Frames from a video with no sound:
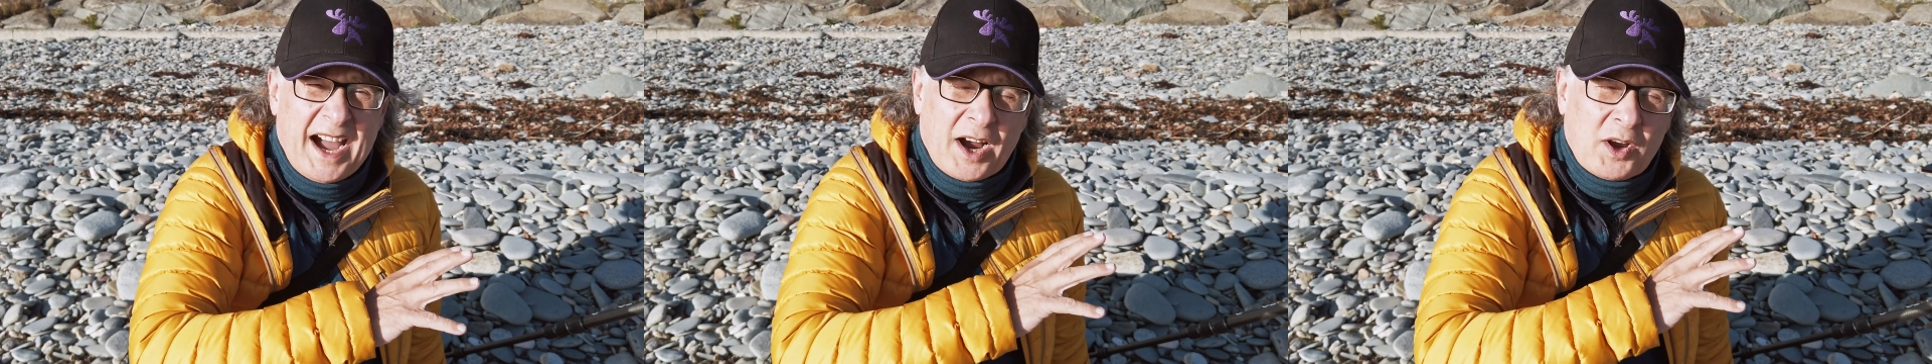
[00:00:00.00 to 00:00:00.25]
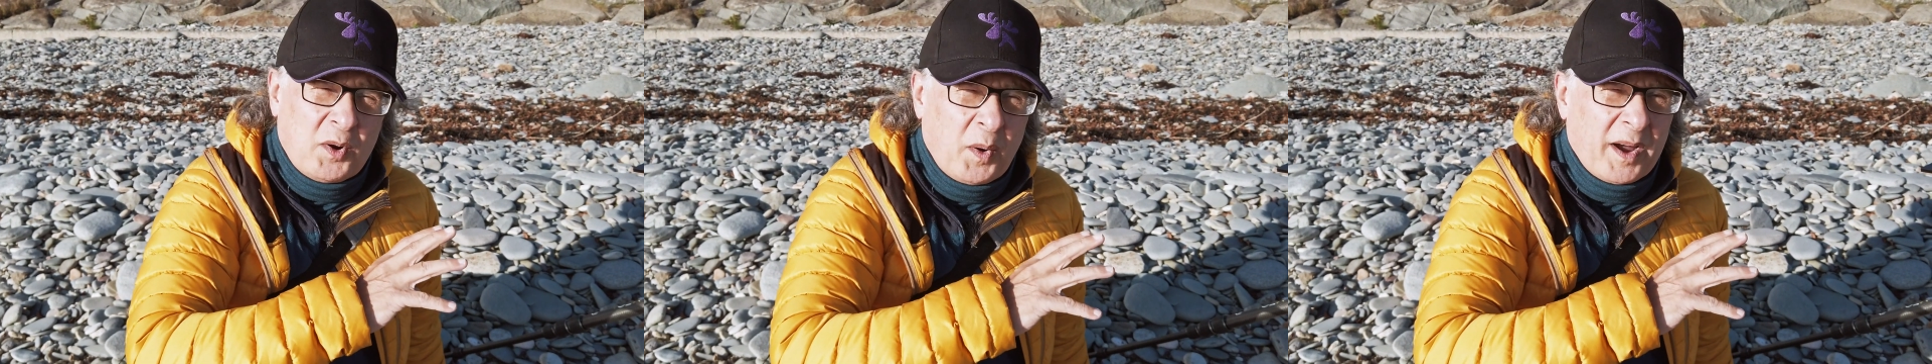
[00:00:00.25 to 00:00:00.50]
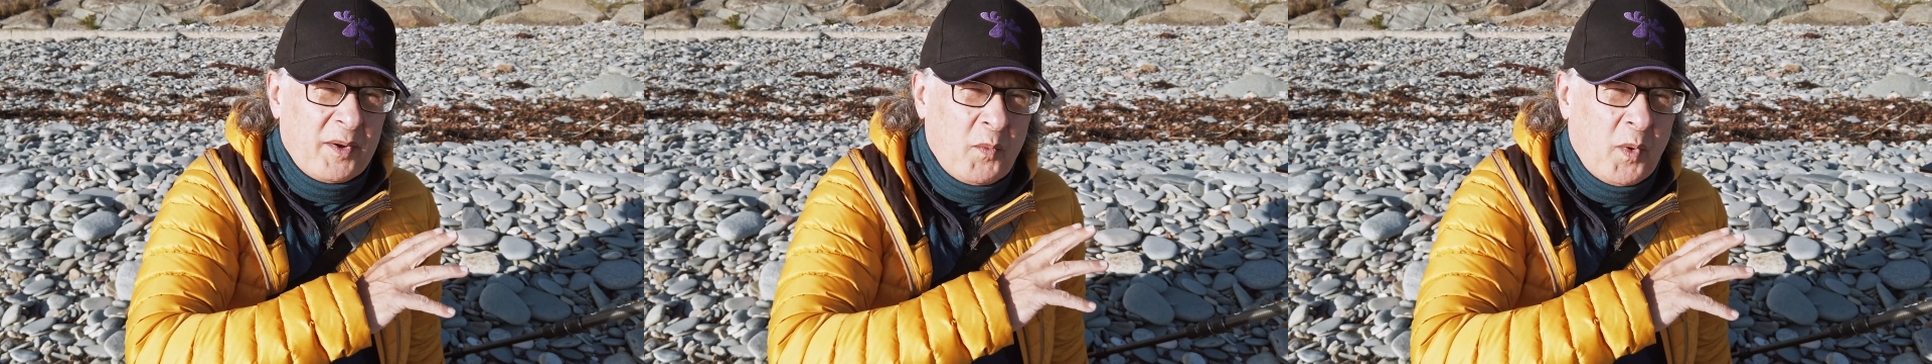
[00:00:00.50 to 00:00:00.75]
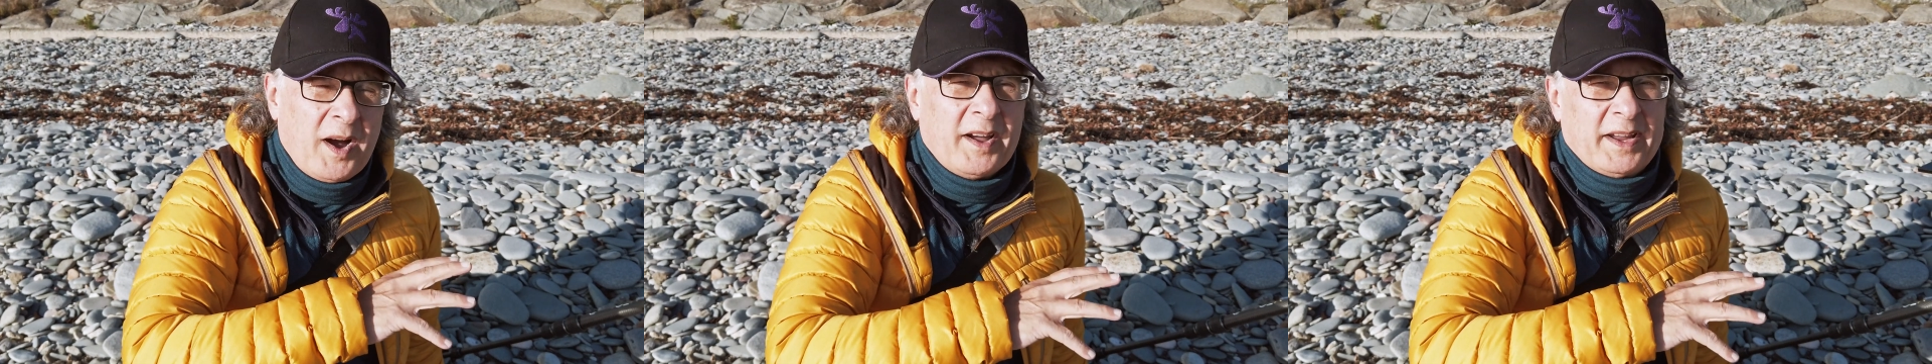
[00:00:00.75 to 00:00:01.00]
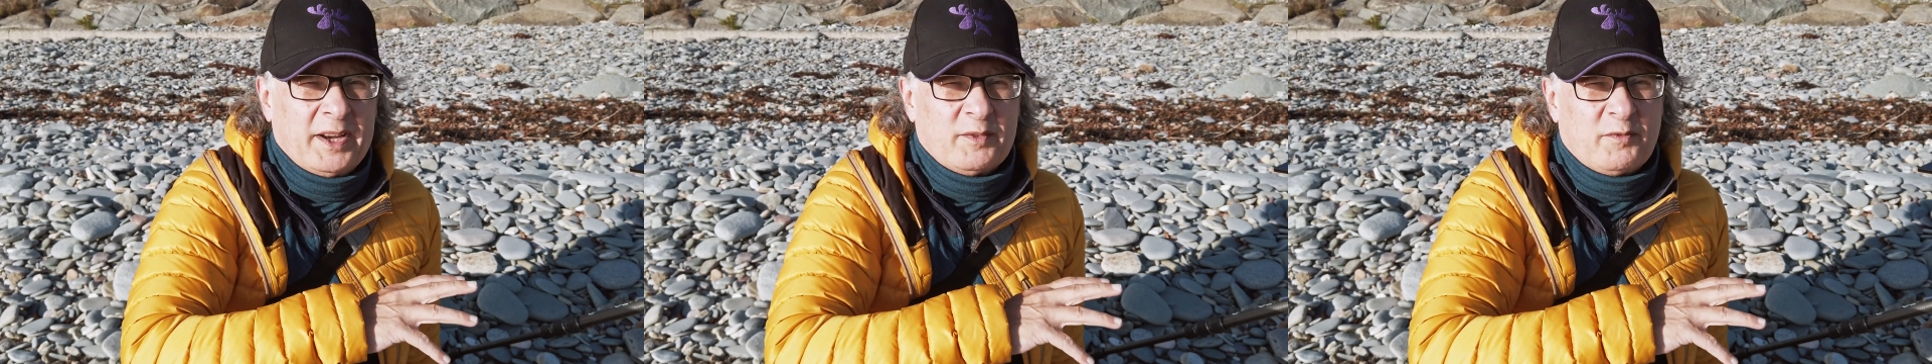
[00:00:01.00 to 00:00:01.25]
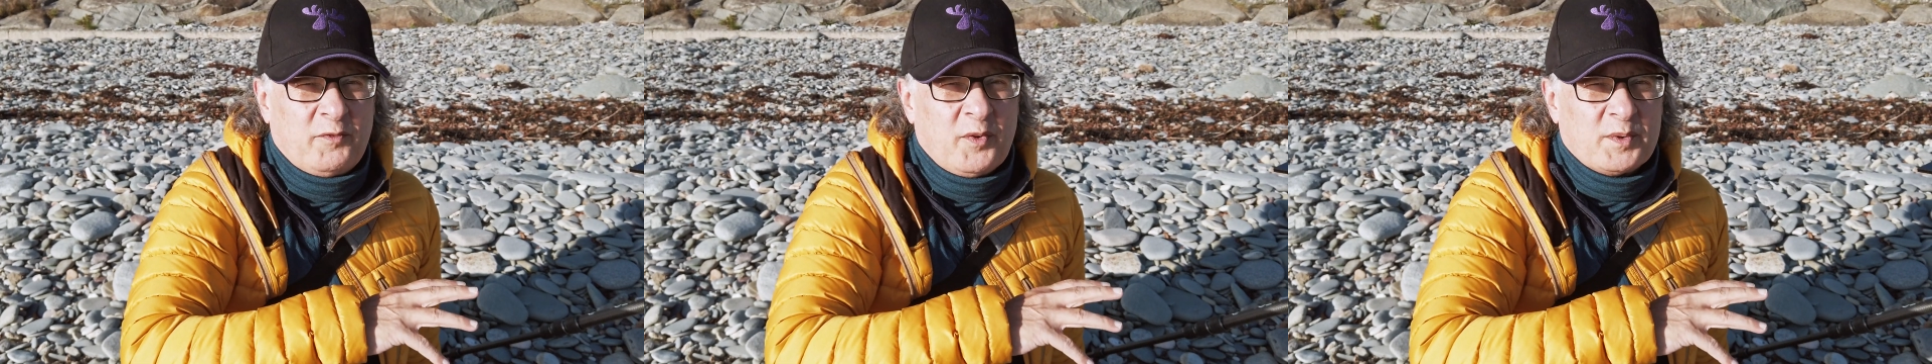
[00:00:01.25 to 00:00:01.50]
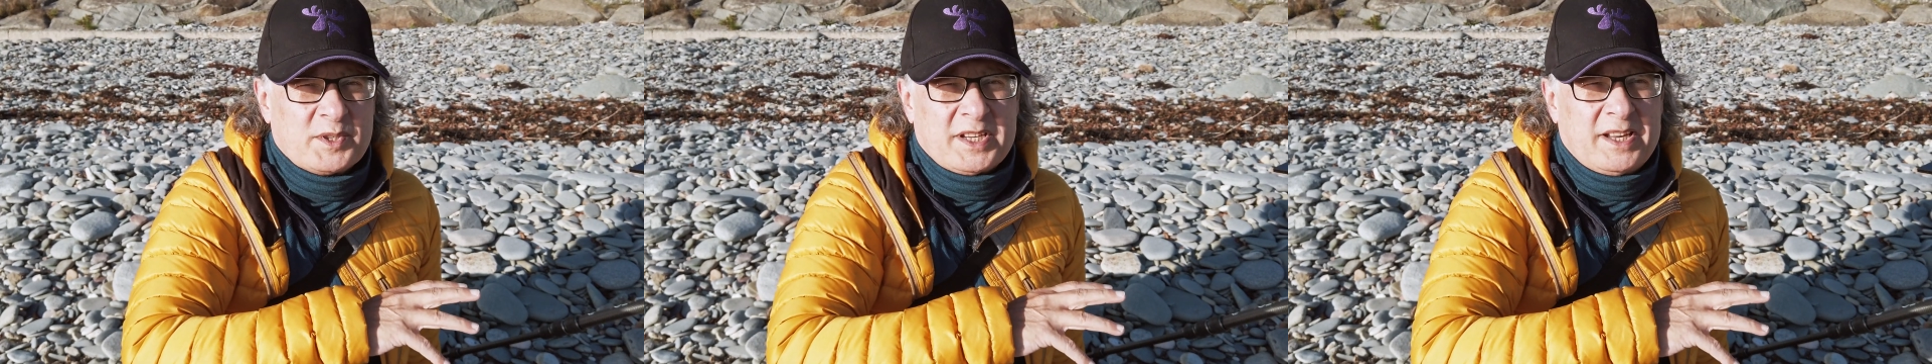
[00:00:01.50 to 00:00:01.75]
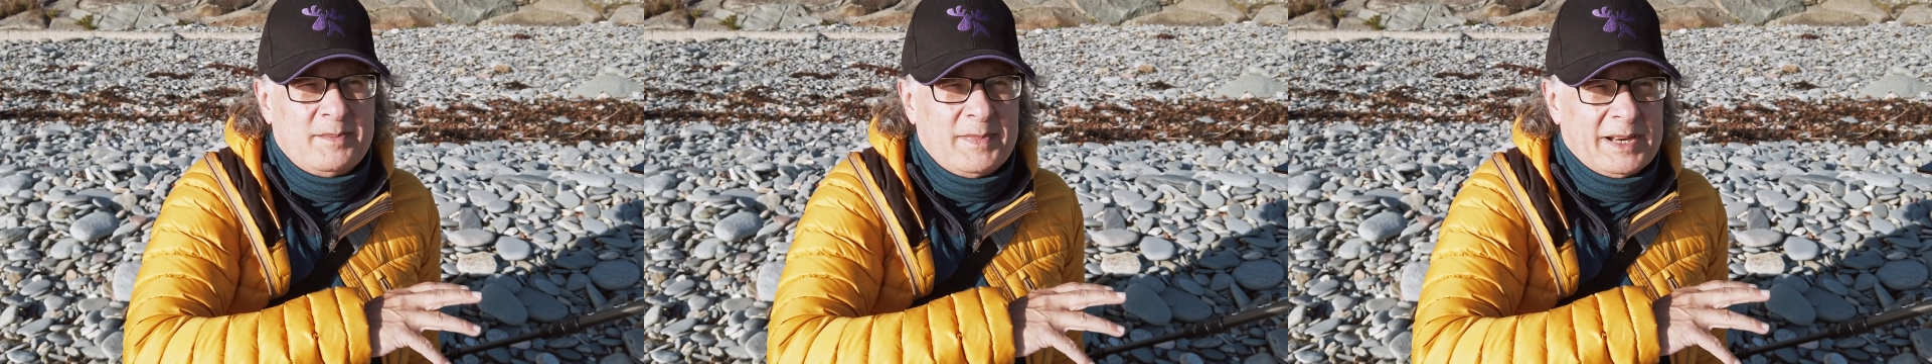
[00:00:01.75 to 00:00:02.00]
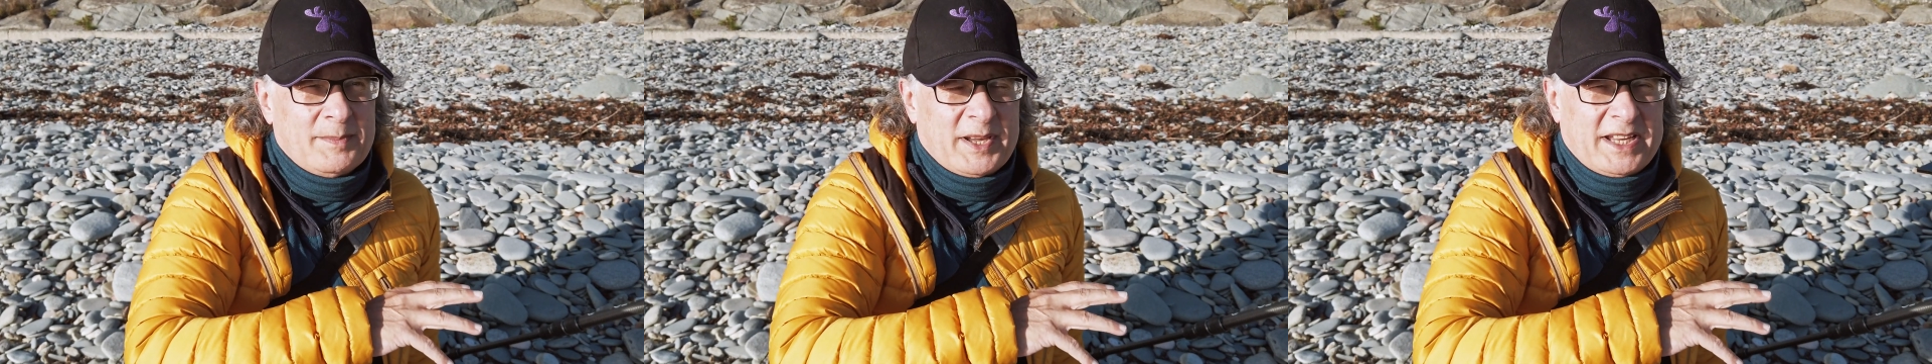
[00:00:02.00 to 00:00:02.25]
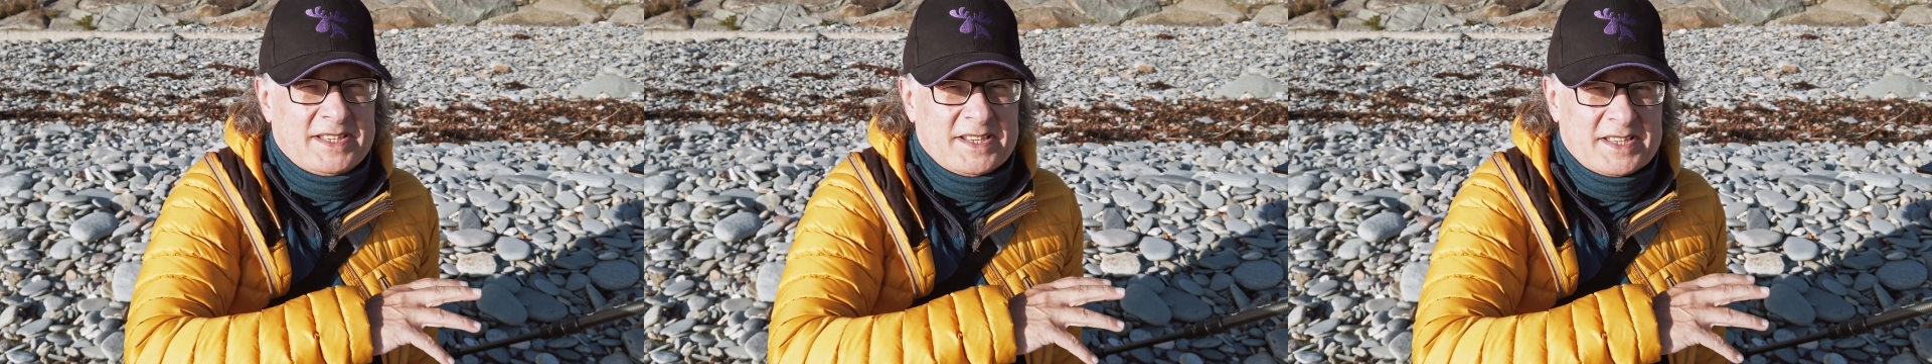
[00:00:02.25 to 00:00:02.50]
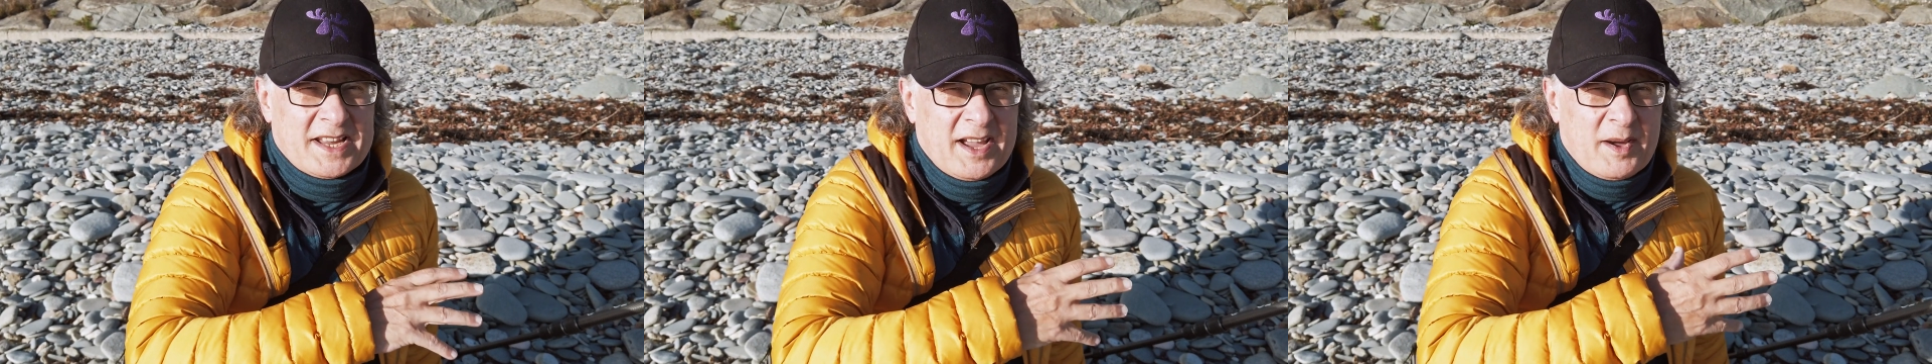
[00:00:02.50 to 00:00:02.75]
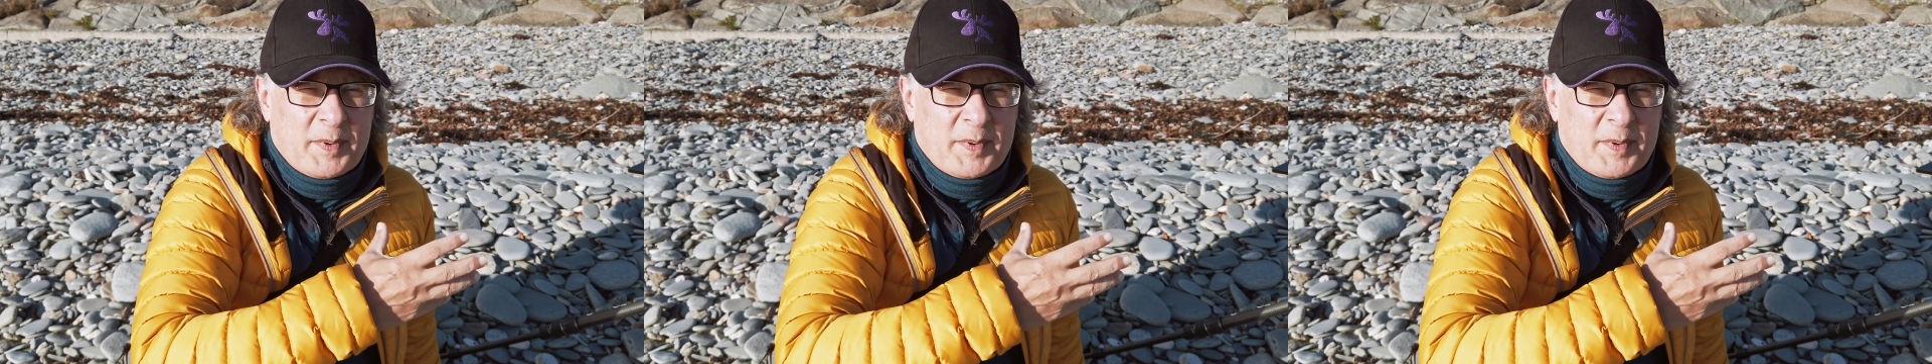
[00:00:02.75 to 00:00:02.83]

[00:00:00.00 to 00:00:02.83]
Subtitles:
and quite wide at 14 millimeters